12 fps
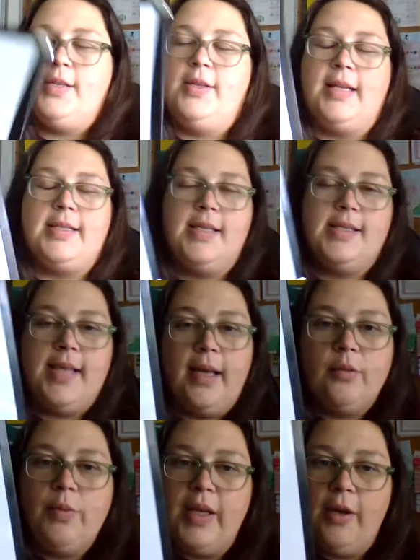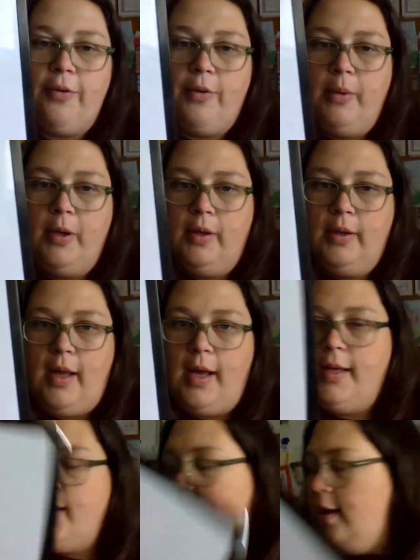So that's the sound we hear from her a
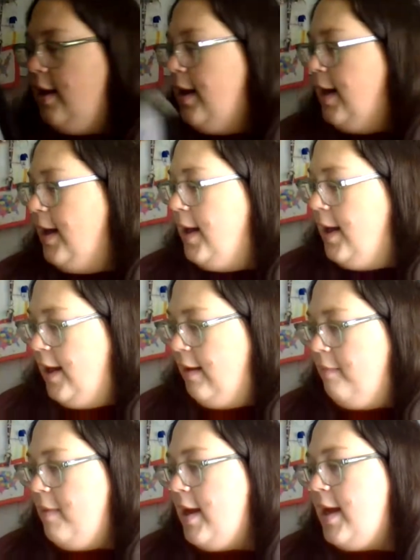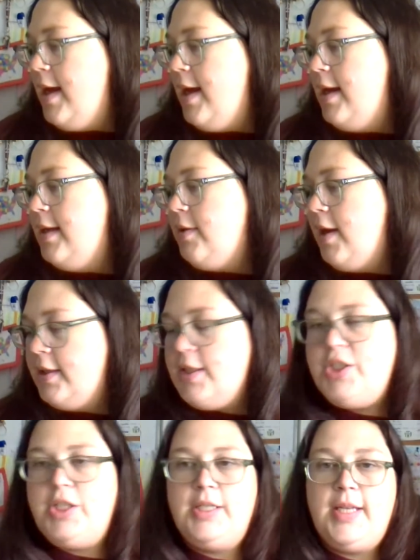lot. Um, and how
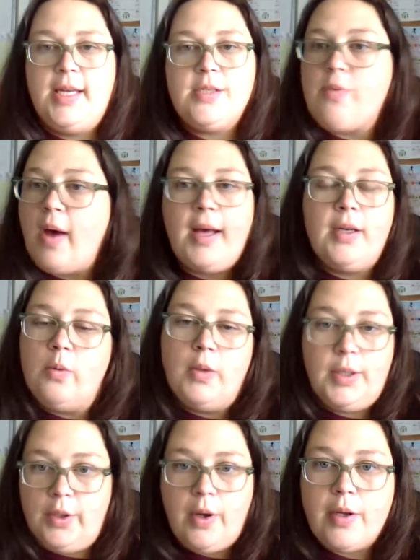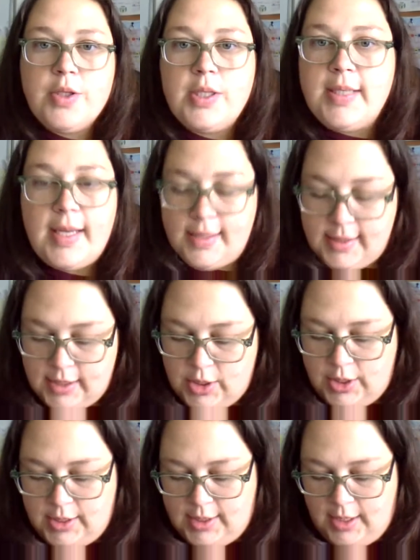does she taste? Well, I don't want to know how she tastes
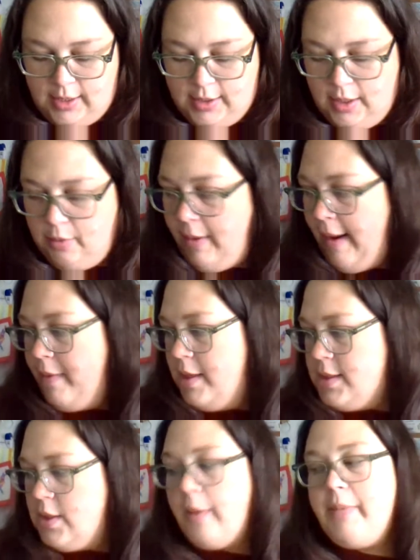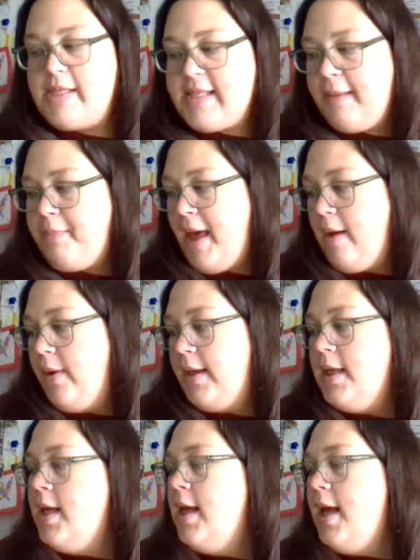because she's a, a rabbit. So I'm going to skip that
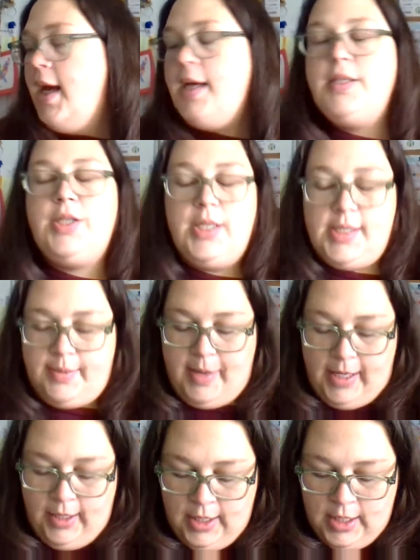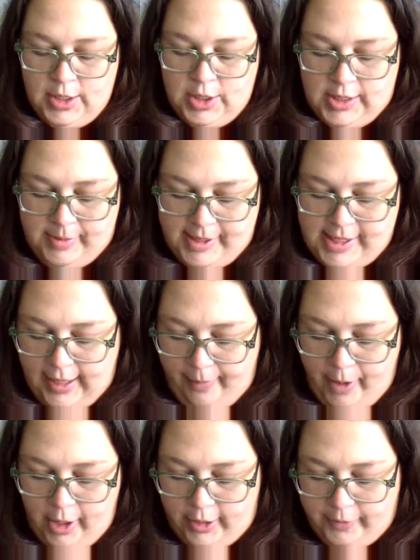one. How does she smell? She smells like a
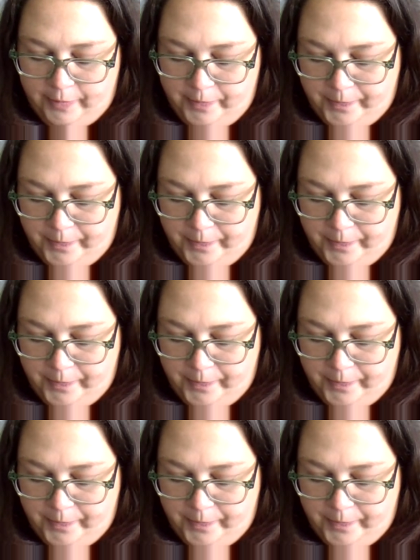barn.